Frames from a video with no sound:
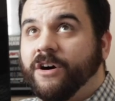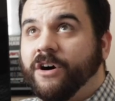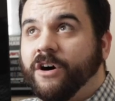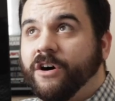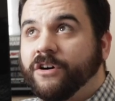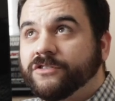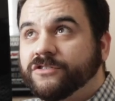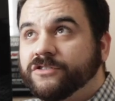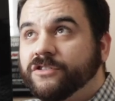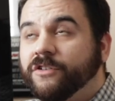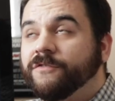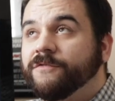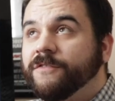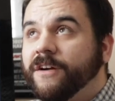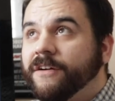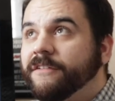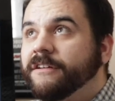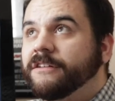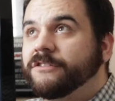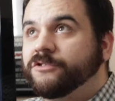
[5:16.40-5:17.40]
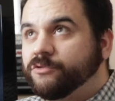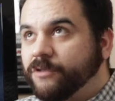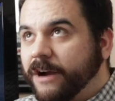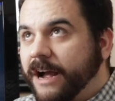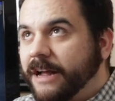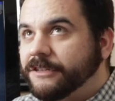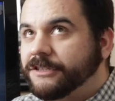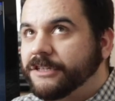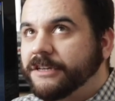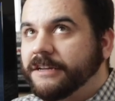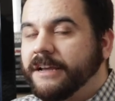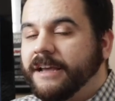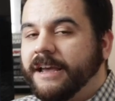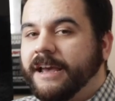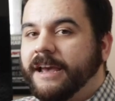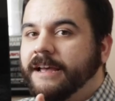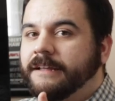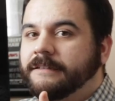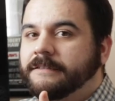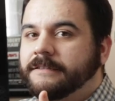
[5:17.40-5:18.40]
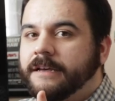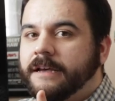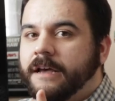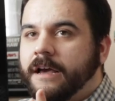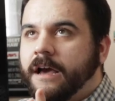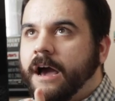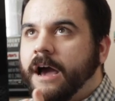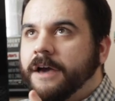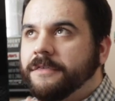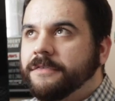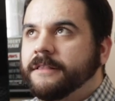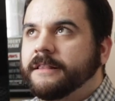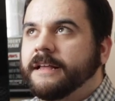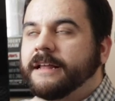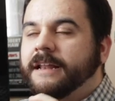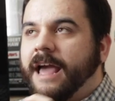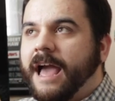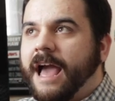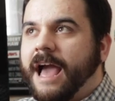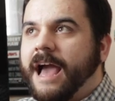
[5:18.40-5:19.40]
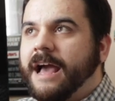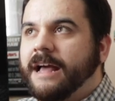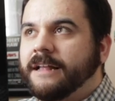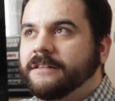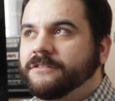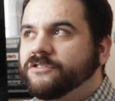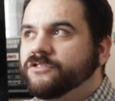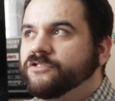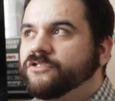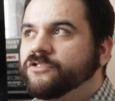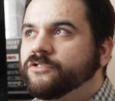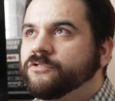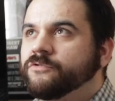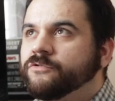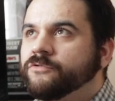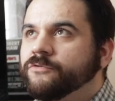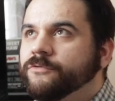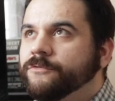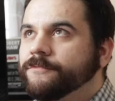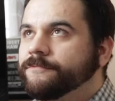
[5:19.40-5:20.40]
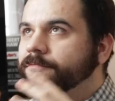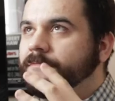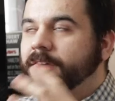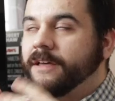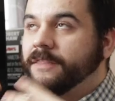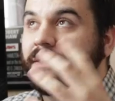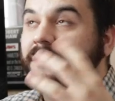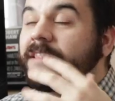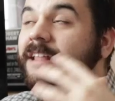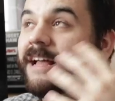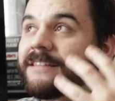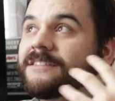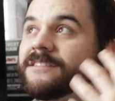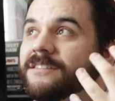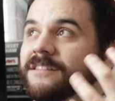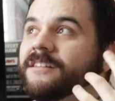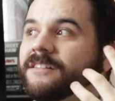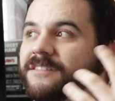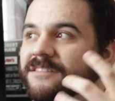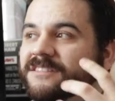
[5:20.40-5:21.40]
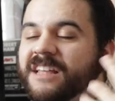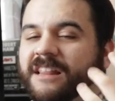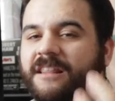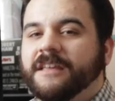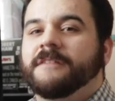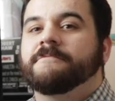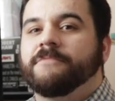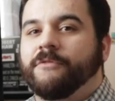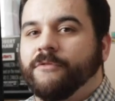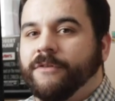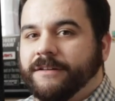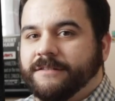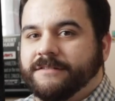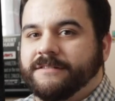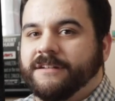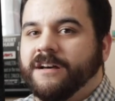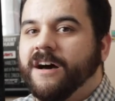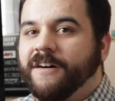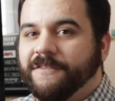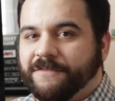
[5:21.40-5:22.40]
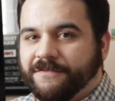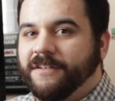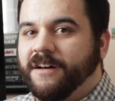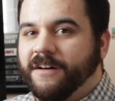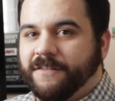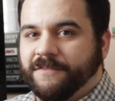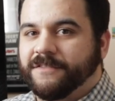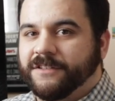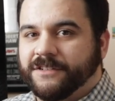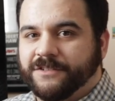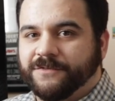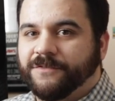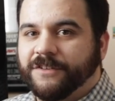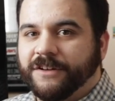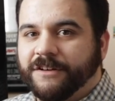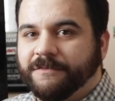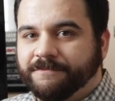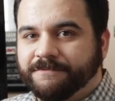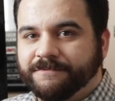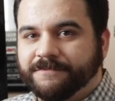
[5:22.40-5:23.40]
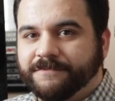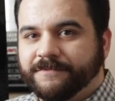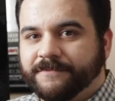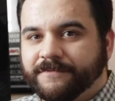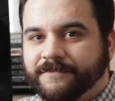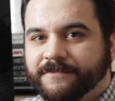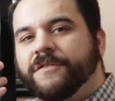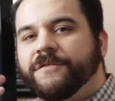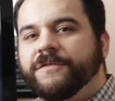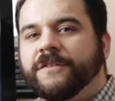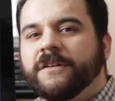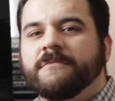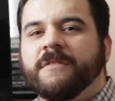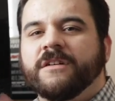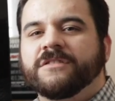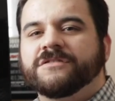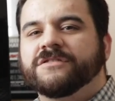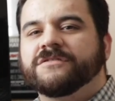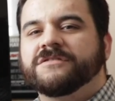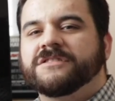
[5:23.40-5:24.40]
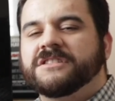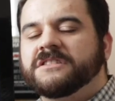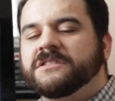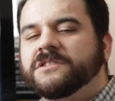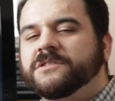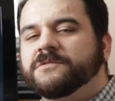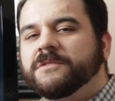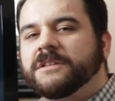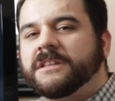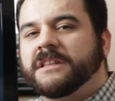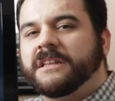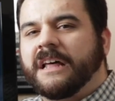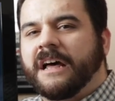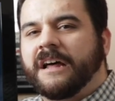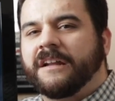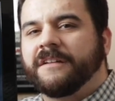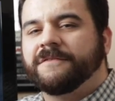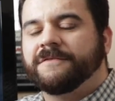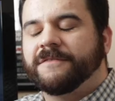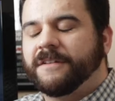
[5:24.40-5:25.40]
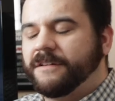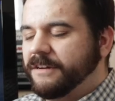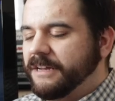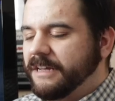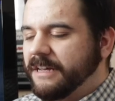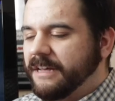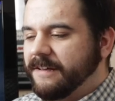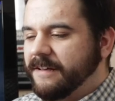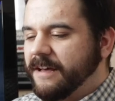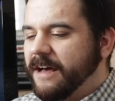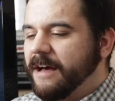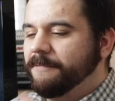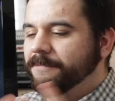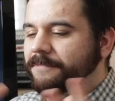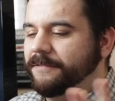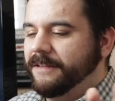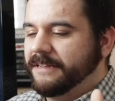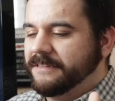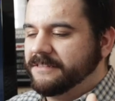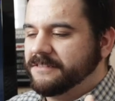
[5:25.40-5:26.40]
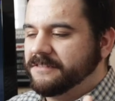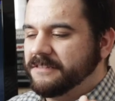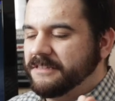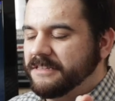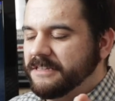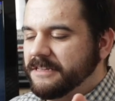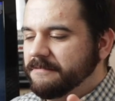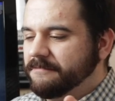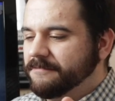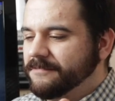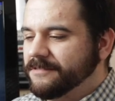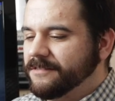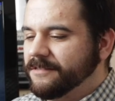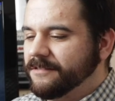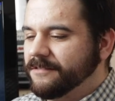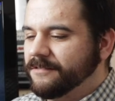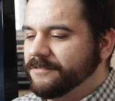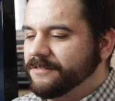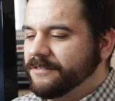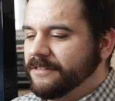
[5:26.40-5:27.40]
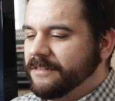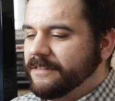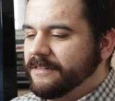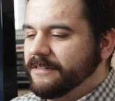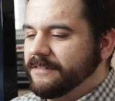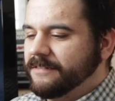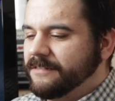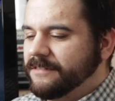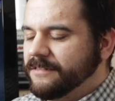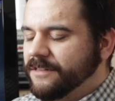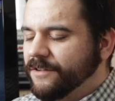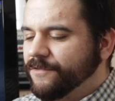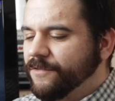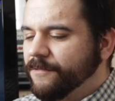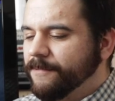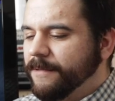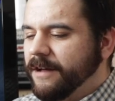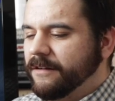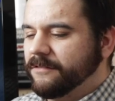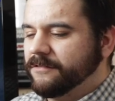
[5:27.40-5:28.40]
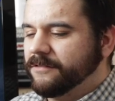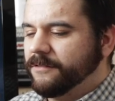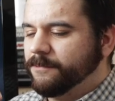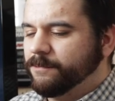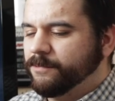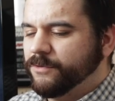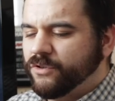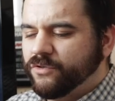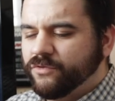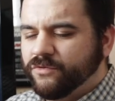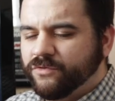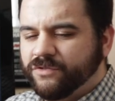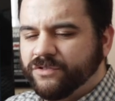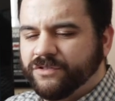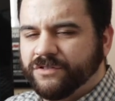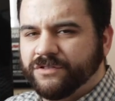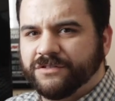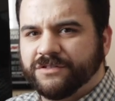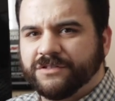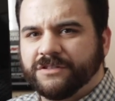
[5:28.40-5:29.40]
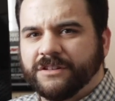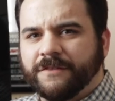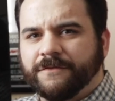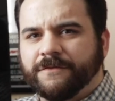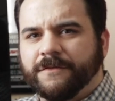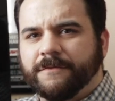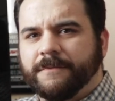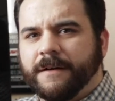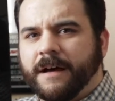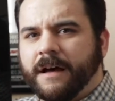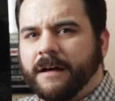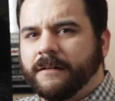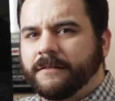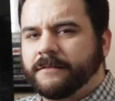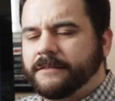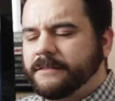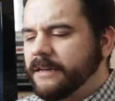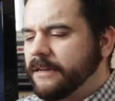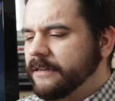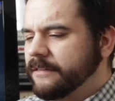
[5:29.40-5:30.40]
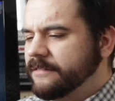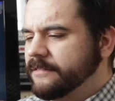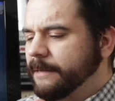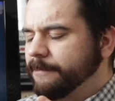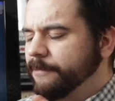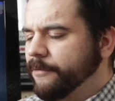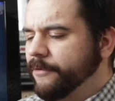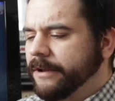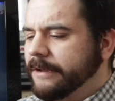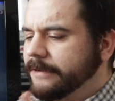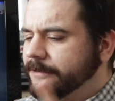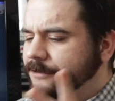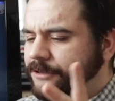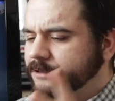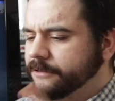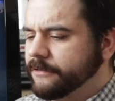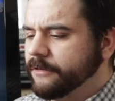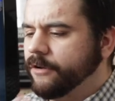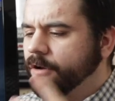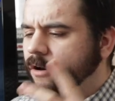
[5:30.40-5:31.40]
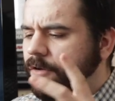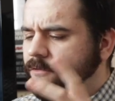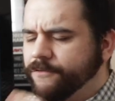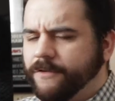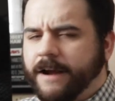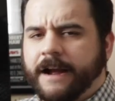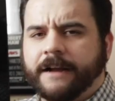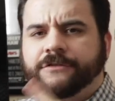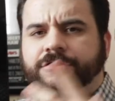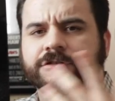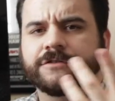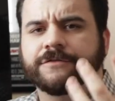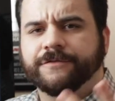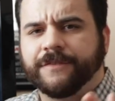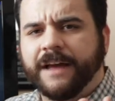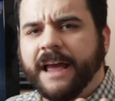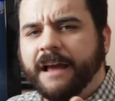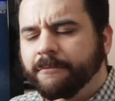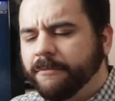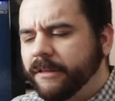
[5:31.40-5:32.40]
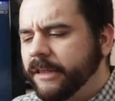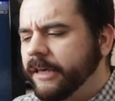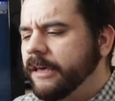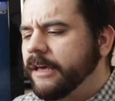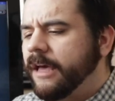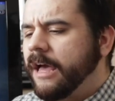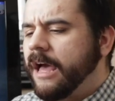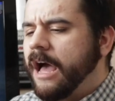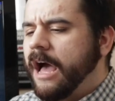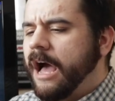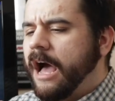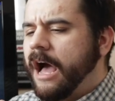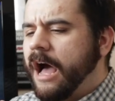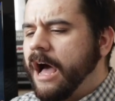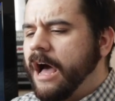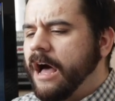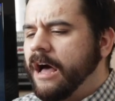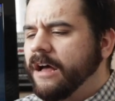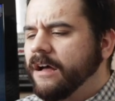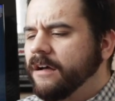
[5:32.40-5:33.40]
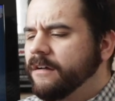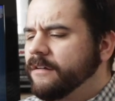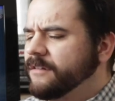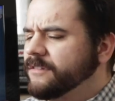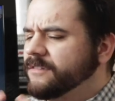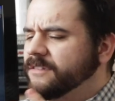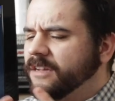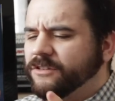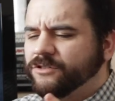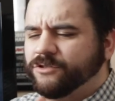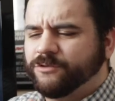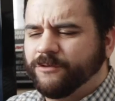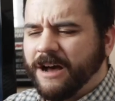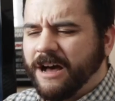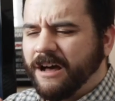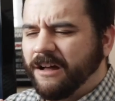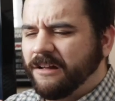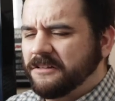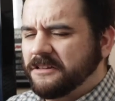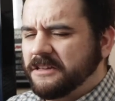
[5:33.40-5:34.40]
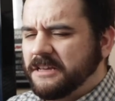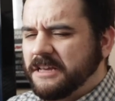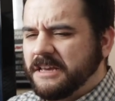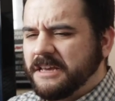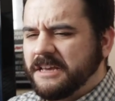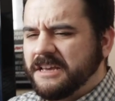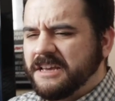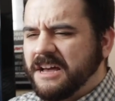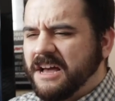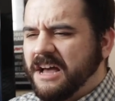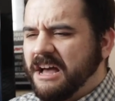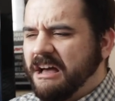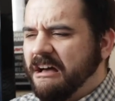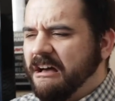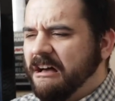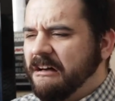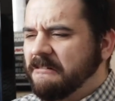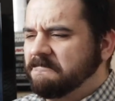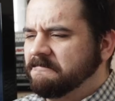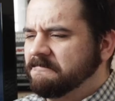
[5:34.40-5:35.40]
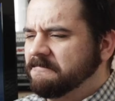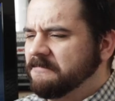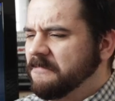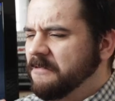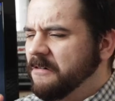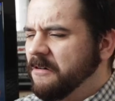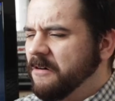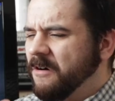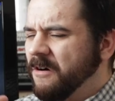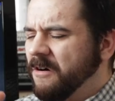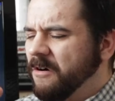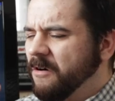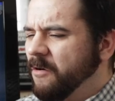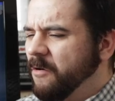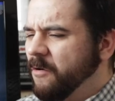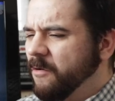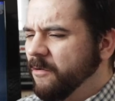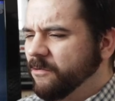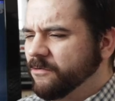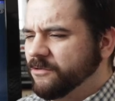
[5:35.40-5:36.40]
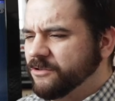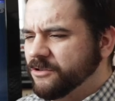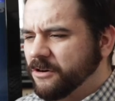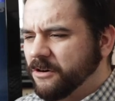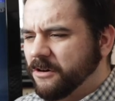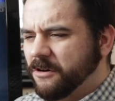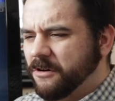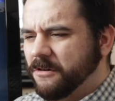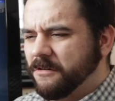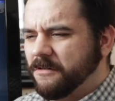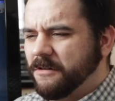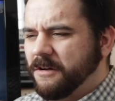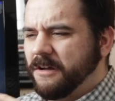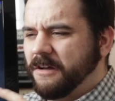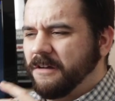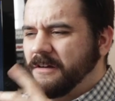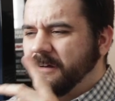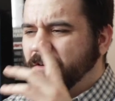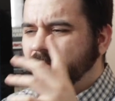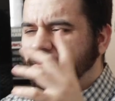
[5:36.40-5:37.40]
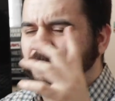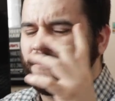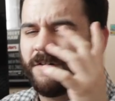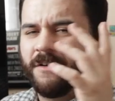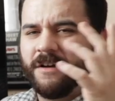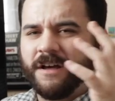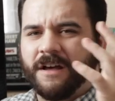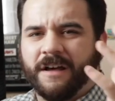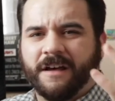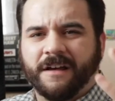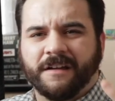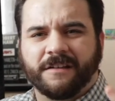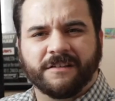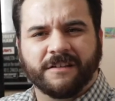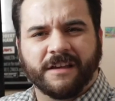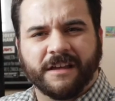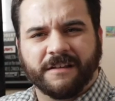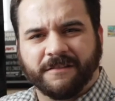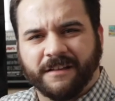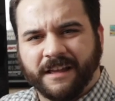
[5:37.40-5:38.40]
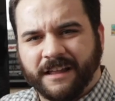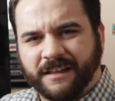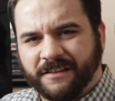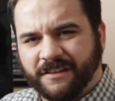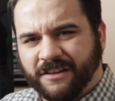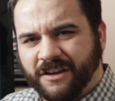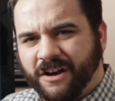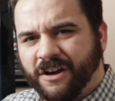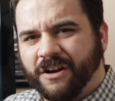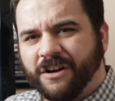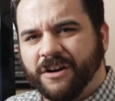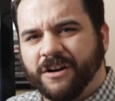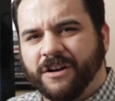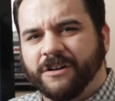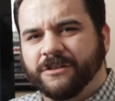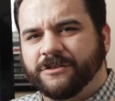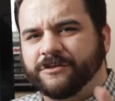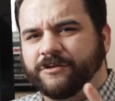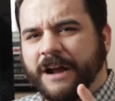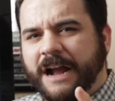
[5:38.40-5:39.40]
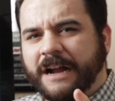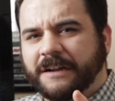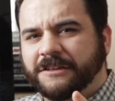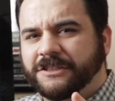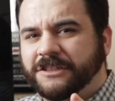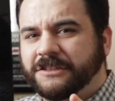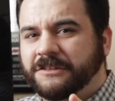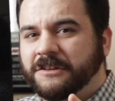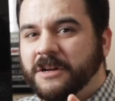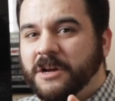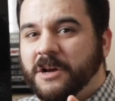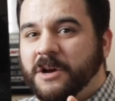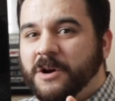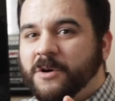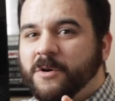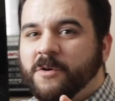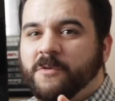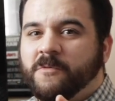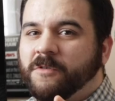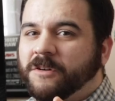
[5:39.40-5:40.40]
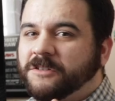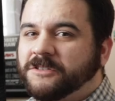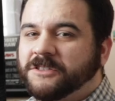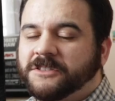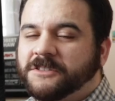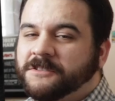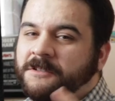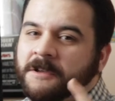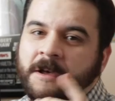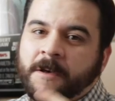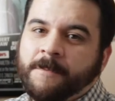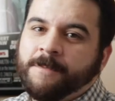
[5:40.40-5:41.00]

also very tragic and i think that adds to i think that's the selling point of of this film the film also deals with a lot of very complex themes. There's stuff about abuse, there's stuff about uh, separation, you know, a fractured family, uh, sexuality, um, uh, older uh, and, and younger attraction, which is